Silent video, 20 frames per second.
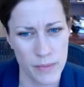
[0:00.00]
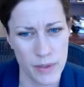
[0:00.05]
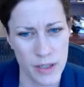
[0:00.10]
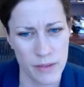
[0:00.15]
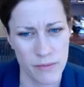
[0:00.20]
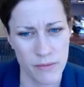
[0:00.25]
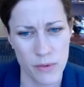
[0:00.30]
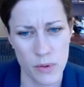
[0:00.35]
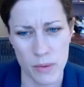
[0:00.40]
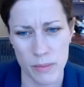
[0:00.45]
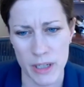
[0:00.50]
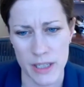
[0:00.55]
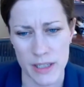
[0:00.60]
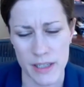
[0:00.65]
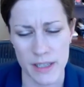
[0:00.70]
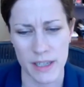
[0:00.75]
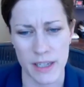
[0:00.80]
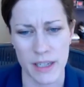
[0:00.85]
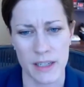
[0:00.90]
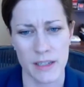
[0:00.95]
informed
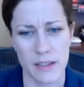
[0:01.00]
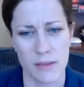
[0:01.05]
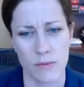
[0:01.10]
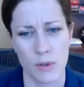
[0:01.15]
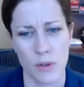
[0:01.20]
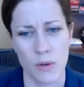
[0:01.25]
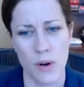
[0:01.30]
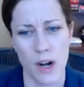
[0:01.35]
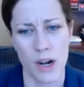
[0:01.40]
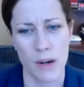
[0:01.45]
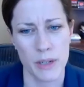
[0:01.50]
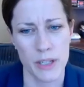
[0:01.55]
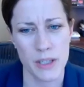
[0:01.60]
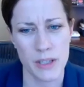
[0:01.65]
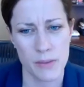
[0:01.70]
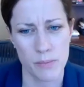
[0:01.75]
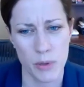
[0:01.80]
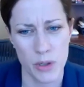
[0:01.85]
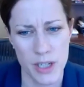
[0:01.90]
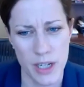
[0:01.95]
consent
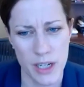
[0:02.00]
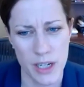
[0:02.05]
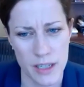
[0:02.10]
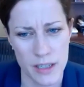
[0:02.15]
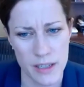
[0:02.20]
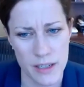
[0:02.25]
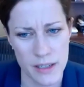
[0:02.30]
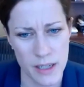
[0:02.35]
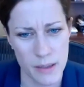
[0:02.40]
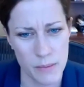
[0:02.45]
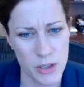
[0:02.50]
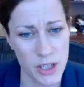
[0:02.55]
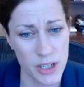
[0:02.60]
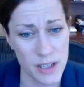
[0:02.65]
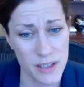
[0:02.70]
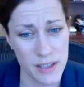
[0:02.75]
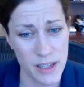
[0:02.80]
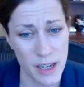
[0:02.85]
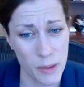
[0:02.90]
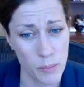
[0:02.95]
requirements pertaining to subject
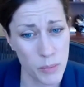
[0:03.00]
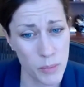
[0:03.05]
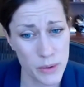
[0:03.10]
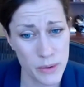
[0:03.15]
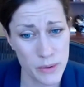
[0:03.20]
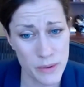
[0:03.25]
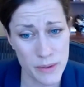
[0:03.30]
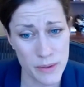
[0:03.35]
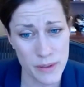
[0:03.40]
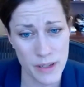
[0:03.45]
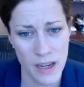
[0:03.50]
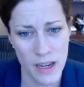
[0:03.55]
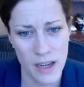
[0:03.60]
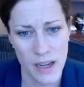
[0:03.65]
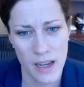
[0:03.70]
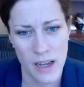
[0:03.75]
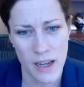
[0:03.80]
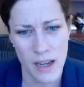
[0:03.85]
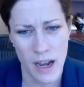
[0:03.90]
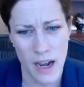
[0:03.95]
samples,
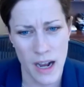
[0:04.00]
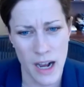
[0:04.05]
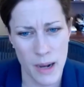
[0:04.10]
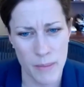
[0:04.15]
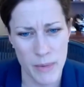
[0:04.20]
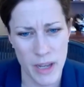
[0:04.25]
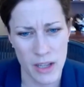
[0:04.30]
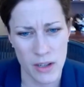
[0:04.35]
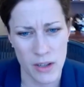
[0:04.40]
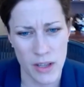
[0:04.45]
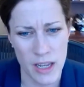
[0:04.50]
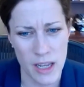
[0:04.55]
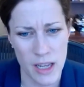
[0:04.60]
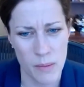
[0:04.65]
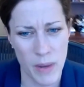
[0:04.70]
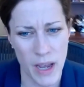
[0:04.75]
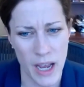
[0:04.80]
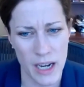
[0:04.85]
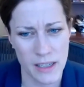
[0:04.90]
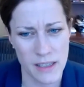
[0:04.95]
and the
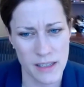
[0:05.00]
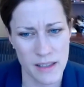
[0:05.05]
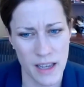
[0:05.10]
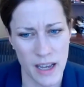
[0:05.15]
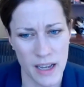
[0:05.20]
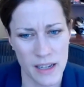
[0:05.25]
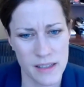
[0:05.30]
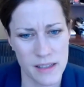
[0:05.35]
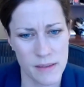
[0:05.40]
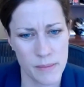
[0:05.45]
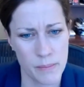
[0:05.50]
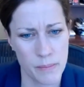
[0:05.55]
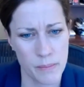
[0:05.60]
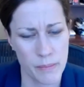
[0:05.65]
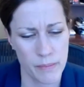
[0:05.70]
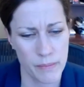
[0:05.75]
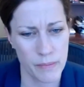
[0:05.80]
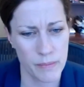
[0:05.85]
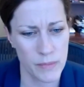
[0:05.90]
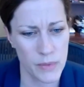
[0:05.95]
impact that's
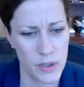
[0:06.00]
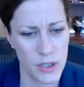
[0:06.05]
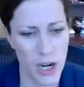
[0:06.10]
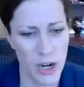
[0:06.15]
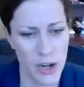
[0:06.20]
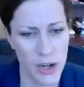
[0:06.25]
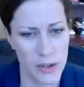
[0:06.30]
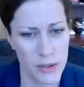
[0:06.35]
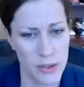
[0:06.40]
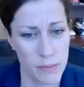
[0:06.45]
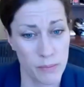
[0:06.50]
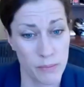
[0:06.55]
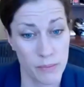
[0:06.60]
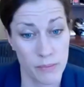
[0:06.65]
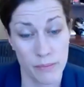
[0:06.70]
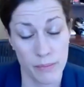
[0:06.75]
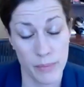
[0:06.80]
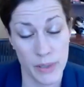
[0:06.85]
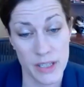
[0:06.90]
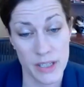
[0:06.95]
got
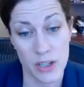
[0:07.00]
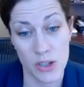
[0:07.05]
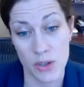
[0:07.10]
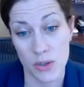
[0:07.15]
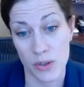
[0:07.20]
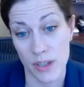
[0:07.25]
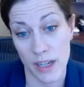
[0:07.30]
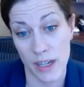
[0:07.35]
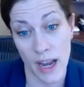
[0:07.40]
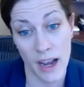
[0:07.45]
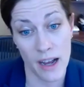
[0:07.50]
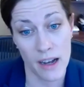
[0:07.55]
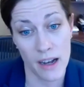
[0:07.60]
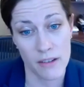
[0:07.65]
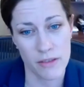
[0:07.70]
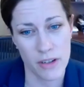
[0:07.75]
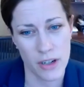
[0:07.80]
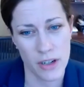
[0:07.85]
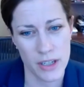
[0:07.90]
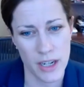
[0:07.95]
potential to
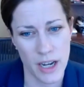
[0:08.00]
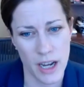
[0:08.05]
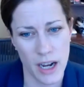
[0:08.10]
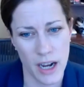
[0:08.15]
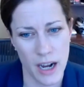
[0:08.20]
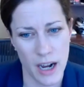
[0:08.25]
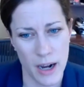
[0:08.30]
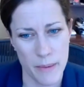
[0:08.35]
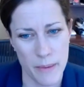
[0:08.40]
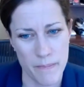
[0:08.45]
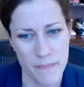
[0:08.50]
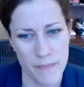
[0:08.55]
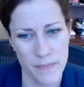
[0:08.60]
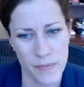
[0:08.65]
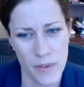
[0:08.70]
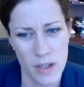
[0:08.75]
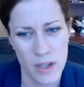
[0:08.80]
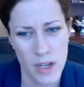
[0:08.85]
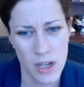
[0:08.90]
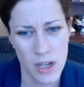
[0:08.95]
have on
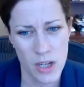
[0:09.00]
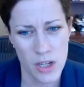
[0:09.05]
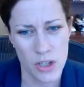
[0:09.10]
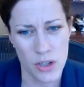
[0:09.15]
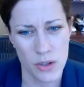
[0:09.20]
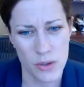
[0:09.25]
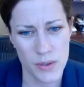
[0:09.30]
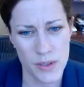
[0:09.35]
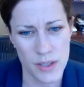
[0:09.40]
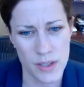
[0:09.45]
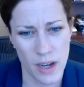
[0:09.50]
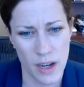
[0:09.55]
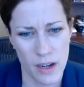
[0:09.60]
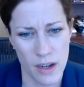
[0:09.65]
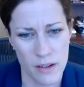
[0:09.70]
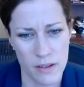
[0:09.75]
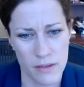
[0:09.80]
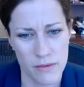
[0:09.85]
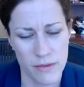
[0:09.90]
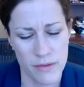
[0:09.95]
use
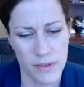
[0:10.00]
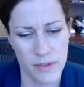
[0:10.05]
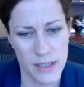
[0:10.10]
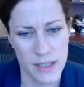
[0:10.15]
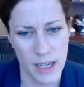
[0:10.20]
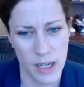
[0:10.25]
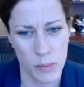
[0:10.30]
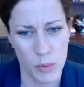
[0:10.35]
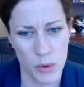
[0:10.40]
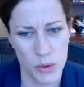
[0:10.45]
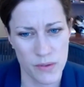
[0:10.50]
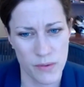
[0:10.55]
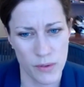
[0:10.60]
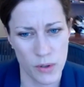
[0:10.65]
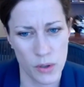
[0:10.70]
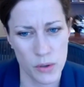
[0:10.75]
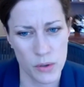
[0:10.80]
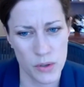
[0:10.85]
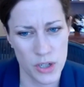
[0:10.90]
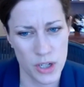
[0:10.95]
of samples for
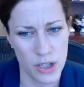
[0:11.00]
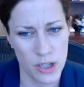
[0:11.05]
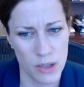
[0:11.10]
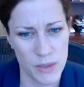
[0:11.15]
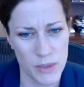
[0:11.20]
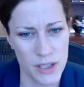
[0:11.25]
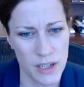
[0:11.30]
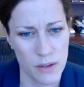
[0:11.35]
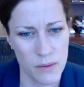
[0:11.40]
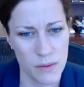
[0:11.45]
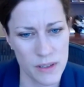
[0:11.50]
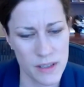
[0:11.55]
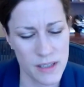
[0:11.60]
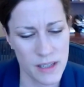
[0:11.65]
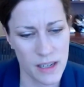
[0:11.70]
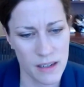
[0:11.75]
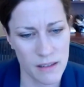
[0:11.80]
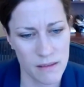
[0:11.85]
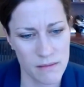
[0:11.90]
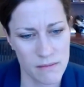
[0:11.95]
whole genome
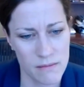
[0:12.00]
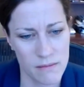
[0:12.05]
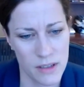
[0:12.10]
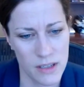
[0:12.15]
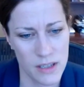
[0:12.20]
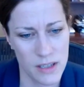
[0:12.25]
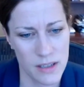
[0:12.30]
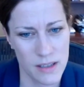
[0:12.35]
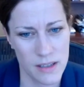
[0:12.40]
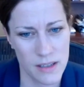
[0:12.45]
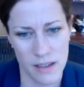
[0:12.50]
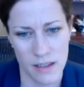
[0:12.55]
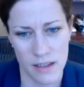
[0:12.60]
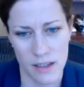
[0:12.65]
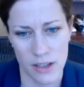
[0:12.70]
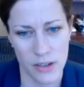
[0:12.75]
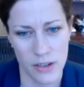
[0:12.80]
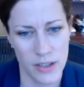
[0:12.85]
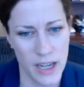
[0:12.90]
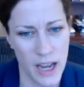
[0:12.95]
sequencing, which is,
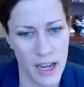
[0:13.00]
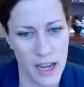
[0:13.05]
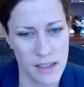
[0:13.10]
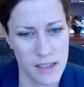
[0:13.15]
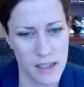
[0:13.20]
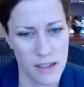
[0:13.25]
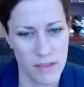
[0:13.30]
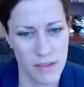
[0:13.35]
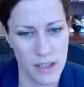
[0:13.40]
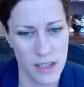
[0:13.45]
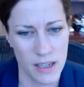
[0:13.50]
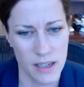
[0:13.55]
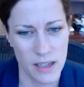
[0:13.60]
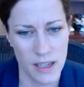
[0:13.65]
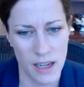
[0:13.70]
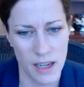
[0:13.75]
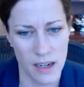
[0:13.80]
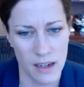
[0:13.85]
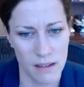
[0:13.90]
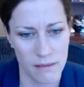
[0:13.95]
an activity
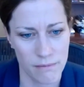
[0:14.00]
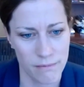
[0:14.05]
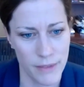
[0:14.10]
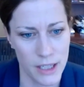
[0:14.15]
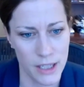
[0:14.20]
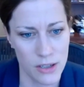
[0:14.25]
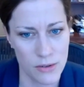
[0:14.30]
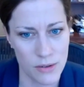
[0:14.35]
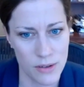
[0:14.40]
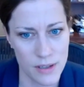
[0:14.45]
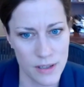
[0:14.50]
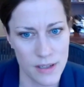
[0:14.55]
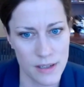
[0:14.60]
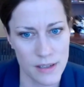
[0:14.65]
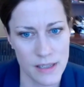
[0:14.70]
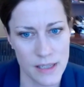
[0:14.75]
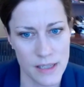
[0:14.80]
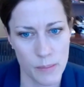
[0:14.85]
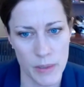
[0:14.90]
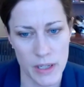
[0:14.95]
gaining interest
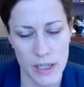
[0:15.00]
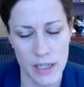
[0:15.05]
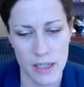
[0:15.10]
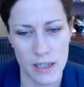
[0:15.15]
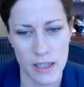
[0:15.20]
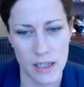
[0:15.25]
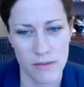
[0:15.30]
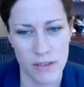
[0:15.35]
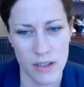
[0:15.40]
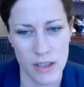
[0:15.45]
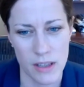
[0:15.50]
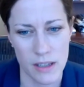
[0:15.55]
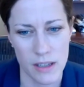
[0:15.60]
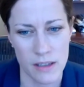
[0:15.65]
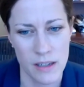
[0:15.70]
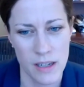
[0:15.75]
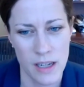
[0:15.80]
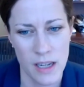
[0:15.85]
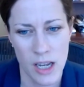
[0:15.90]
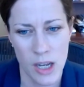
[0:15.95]
and speed given
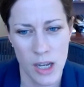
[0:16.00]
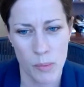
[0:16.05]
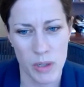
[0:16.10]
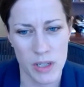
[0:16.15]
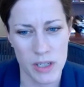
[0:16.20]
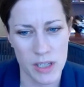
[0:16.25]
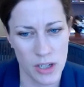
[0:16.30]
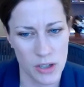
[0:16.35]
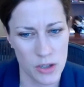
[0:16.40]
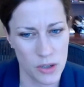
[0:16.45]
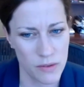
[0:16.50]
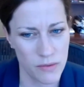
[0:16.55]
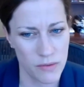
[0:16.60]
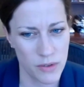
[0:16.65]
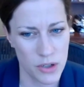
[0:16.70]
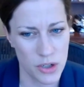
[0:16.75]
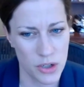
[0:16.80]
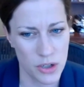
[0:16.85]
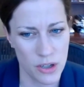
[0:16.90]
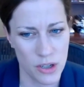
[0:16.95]
the potential
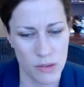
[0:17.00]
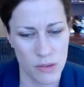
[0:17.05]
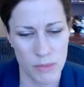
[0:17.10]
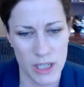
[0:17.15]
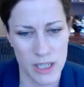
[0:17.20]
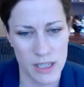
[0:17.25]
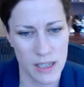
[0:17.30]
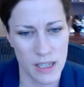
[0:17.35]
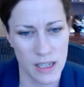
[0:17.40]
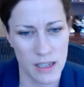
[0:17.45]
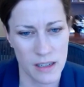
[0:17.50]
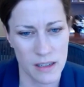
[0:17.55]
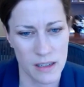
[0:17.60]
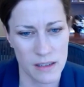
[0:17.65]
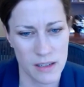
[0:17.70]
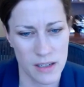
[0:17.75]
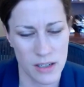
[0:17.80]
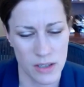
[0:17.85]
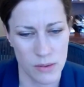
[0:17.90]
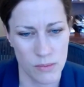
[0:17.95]
for genomic data
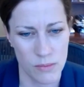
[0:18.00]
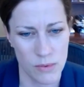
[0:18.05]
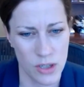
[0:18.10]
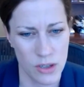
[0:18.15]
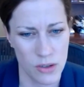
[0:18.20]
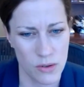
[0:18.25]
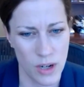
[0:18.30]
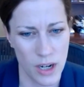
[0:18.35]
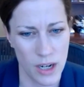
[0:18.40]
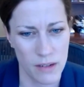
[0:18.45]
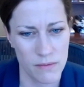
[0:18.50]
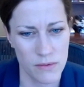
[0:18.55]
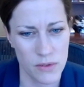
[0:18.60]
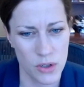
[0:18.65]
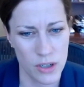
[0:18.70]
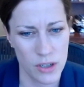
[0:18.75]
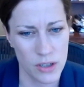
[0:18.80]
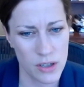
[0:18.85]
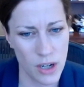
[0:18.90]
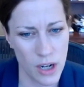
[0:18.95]
to drive
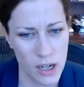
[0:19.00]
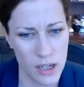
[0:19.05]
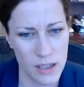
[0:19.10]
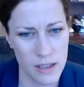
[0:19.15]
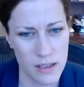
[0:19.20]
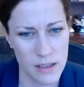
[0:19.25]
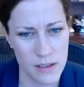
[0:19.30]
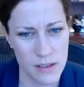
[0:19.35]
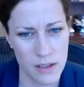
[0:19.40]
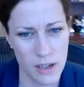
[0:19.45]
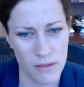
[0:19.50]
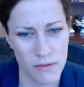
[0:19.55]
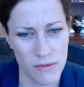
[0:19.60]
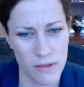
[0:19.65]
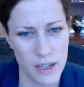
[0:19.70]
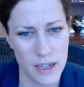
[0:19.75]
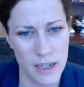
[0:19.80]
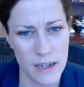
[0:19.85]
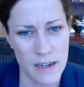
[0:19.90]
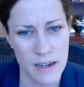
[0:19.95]
drug target
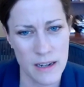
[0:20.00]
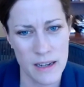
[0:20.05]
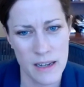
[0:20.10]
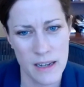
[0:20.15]
discovery.